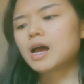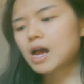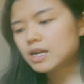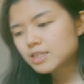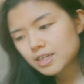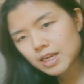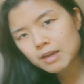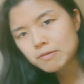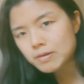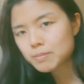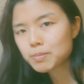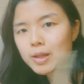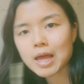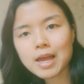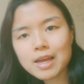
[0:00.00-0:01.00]
I didn't have
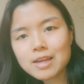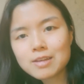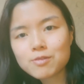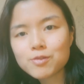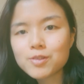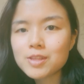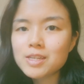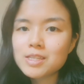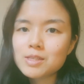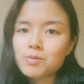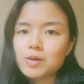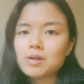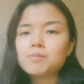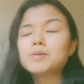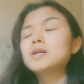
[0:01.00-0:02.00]
it planned for this
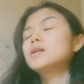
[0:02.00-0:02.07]
one,